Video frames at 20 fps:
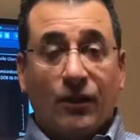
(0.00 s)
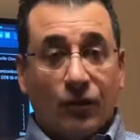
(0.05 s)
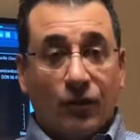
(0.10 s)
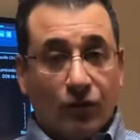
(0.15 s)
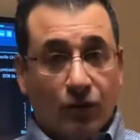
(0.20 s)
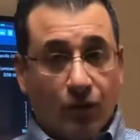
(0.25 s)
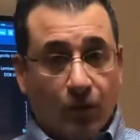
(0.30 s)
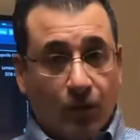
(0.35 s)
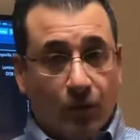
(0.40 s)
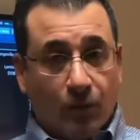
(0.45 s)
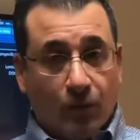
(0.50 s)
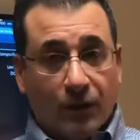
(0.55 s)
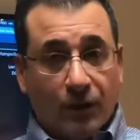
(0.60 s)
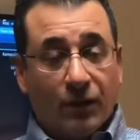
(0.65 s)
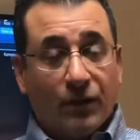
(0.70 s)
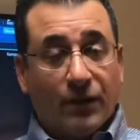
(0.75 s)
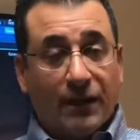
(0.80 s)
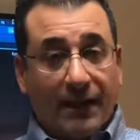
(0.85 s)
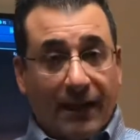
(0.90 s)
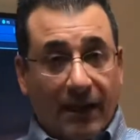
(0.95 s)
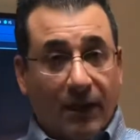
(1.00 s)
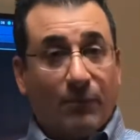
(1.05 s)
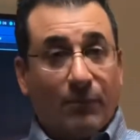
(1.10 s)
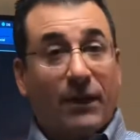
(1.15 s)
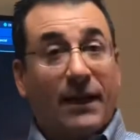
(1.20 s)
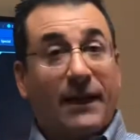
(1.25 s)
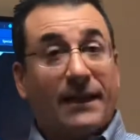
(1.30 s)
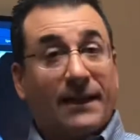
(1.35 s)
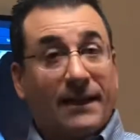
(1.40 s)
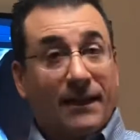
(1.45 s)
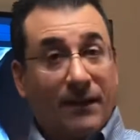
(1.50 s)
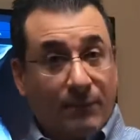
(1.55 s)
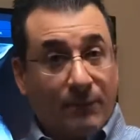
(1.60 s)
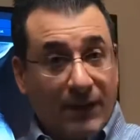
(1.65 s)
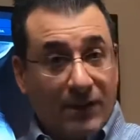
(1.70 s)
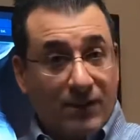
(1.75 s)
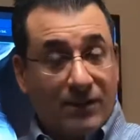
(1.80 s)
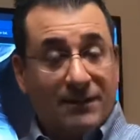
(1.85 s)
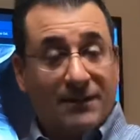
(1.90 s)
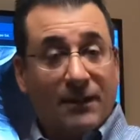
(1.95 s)
So when you look at chiropractic in
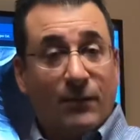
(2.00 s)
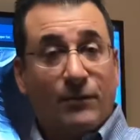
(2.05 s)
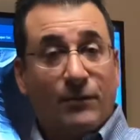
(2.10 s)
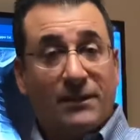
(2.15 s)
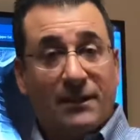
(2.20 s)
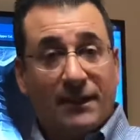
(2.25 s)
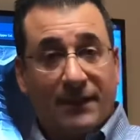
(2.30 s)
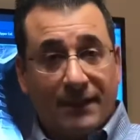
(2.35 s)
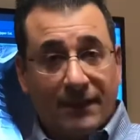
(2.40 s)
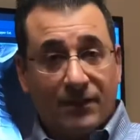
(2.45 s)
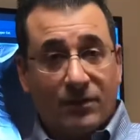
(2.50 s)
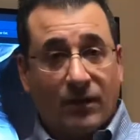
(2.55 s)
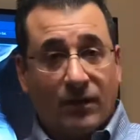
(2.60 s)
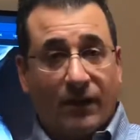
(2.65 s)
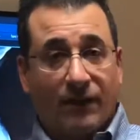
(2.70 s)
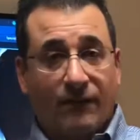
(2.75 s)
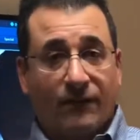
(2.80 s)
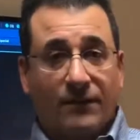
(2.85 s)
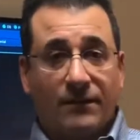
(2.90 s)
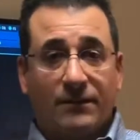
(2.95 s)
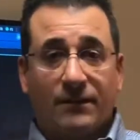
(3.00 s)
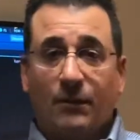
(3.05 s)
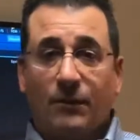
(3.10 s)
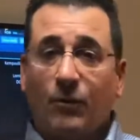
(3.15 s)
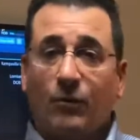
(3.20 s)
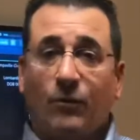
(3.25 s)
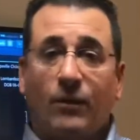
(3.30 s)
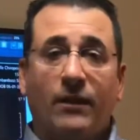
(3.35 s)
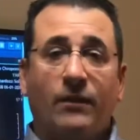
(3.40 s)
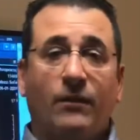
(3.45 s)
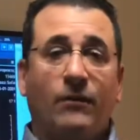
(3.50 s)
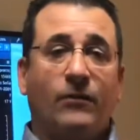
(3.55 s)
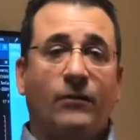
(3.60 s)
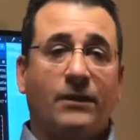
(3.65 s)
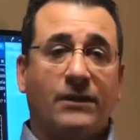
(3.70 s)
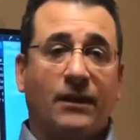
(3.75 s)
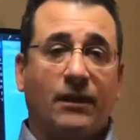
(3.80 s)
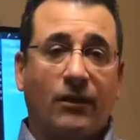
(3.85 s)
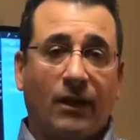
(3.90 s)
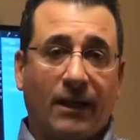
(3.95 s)
patients that we see in this office, number one, we
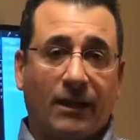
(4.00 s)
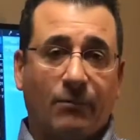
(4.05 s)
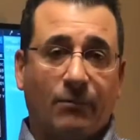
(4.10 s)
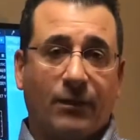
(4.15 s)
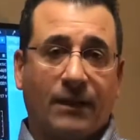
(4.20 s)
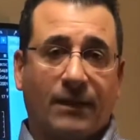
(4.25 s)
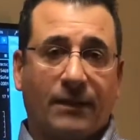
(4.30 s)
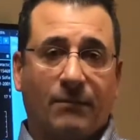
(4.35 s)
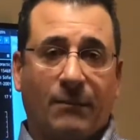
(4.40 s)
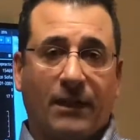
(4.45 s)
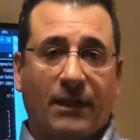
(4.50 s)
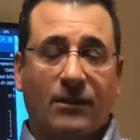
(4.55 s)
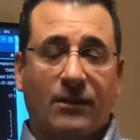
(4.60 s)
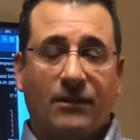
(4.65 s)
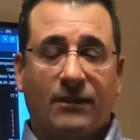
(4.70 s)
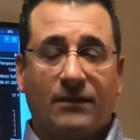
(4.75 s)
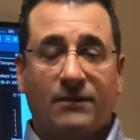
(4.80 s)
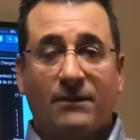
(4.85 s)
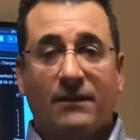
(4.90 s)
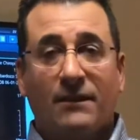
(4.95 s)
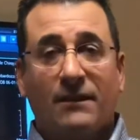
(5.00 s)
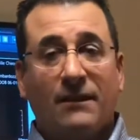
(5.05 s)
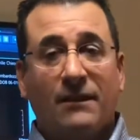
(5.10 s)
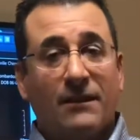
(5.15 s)
see a lot of pregnant patients.